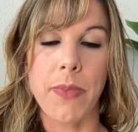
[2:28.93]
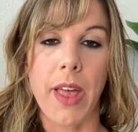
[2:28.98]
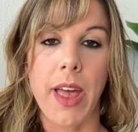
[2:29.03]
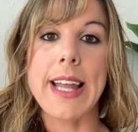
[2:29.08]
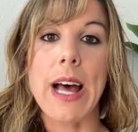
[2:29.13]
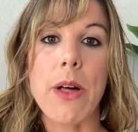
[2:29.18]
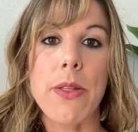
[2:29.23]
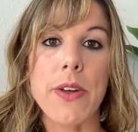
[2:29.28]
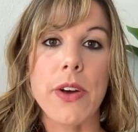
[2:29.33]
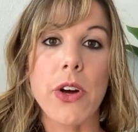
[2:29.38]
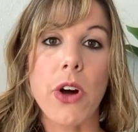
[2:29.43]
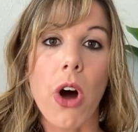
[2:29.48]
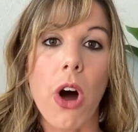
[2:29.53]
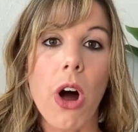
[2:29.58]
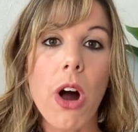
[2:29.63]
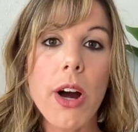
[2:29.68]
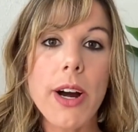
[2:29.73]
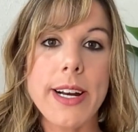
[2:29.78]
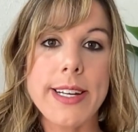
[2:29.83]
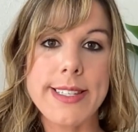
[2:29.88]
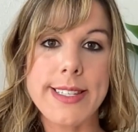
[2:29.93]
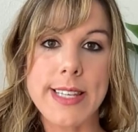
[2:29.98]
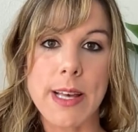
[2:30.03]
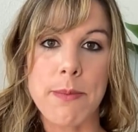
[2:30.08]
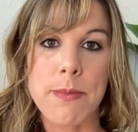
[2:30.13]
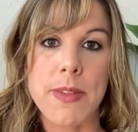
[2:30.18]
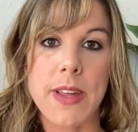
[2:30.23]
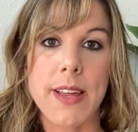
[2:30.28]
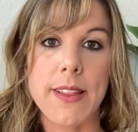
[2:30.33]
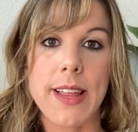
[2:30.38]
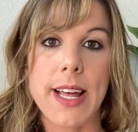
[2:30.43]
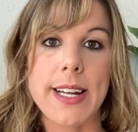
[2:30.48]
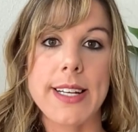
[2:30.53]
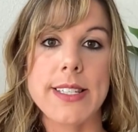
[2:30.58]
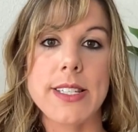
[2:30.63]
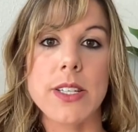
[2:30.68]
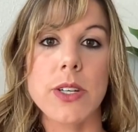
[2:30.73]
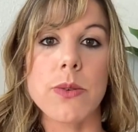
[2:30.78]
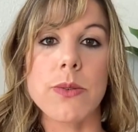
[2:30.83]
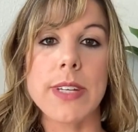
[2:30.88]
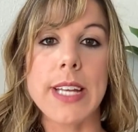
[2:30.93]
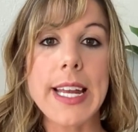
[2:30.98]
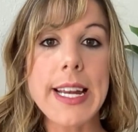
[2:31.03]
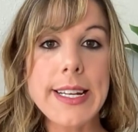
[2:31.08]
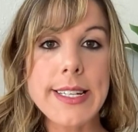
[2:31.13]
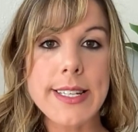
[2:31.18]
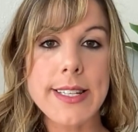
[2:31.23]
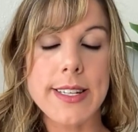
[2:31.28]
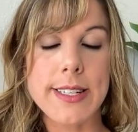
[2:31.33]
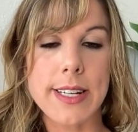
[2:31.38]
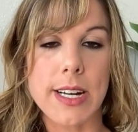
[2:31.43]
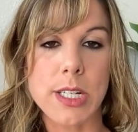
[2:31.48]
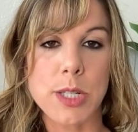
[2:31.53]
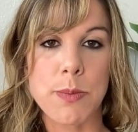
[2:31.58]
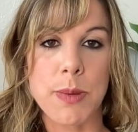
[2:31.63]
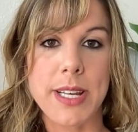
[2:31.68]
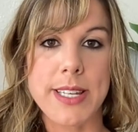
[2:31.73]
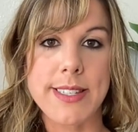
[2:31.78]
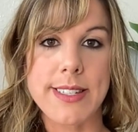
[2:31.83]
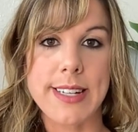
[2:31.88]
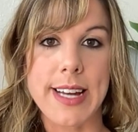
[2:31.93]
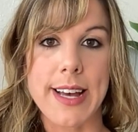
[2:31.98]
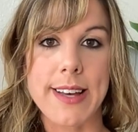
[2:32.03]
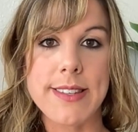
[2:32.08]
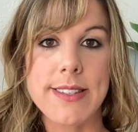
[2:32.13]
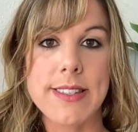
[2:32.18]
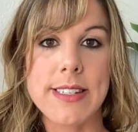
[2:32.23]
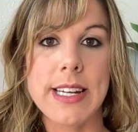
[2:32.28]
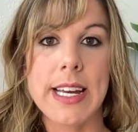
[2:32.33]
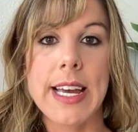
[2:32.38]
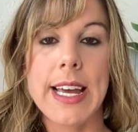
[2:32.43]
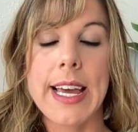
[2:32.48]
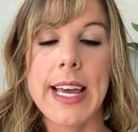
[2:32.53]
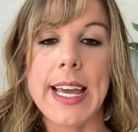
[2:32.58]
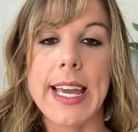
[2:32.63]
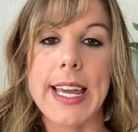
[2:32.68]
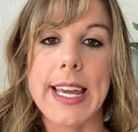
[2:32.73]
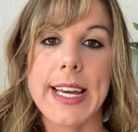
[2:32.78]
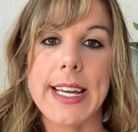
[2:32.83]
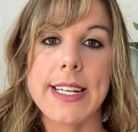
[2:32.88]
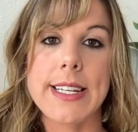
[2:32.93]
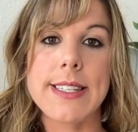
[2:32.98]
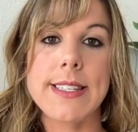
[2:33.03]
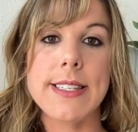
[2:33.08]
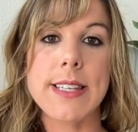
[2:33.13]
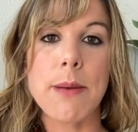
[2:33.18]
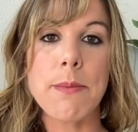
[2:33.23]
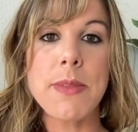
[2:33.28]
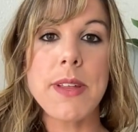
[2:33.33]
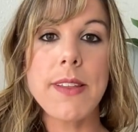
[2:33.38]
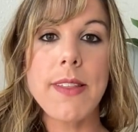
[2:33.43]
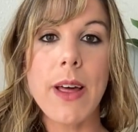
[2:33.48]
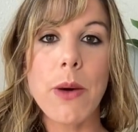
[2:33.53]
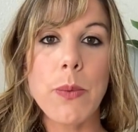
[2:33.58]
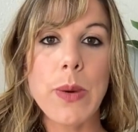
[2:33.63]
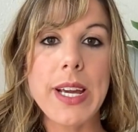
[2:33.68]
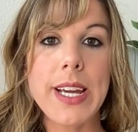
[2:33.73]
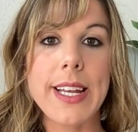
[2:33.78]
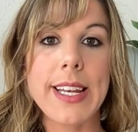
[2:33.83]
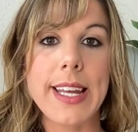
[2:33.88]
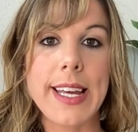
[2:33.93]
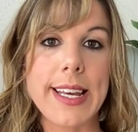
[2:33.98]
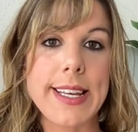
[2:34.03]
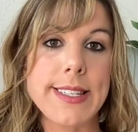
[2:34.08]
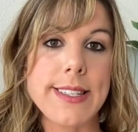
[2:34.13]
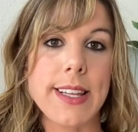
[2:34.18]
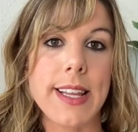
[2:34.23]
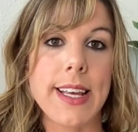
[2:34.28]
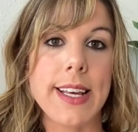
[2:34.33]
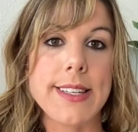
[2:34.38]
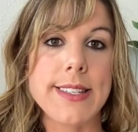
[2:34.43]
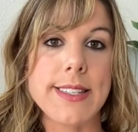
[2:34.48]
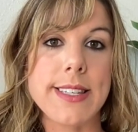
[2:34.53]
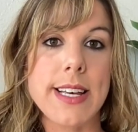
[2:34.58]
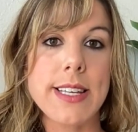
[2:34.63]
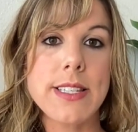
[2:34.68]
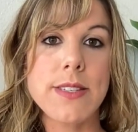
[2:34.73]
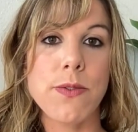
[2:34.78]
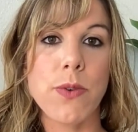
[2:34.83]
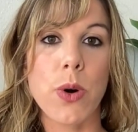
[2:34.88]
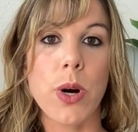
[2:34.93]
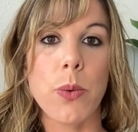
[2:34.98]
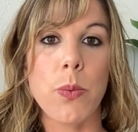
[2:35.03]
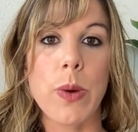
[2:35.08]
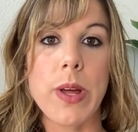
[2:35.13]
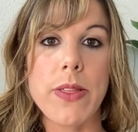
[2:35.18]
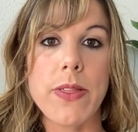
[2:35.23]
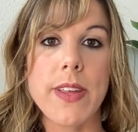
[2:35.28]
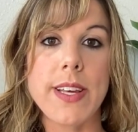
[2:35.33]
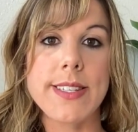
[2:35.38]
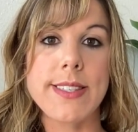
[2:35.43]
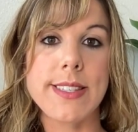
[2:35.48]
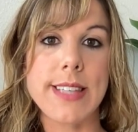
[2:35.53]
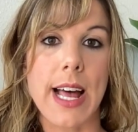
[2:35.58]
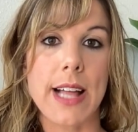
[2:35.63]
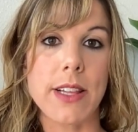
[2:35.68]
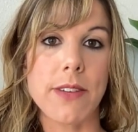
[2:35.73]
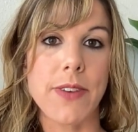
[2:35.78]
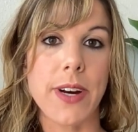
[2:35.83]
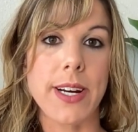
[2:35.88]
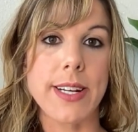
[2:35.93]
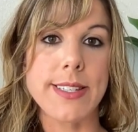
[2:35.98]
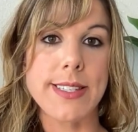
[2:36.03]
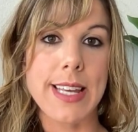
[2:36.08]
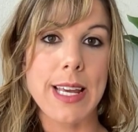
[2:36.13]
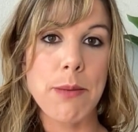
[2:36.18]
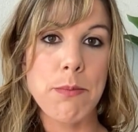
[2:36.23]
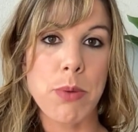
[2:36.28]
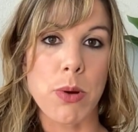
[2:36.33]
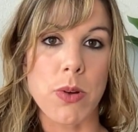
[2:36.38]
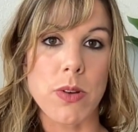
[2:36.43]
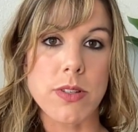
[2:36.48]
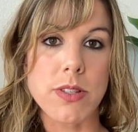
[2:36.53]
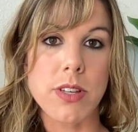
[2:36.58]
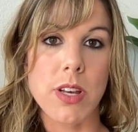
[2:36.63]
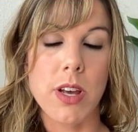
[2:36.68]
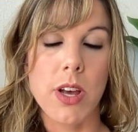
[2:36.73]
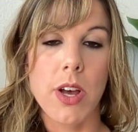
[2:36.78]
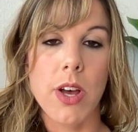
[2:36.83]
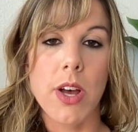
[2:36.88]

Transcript: Now, the CAR is something that is unique to the Dutch Plus test and something that we can easily assess for with these salivary samples.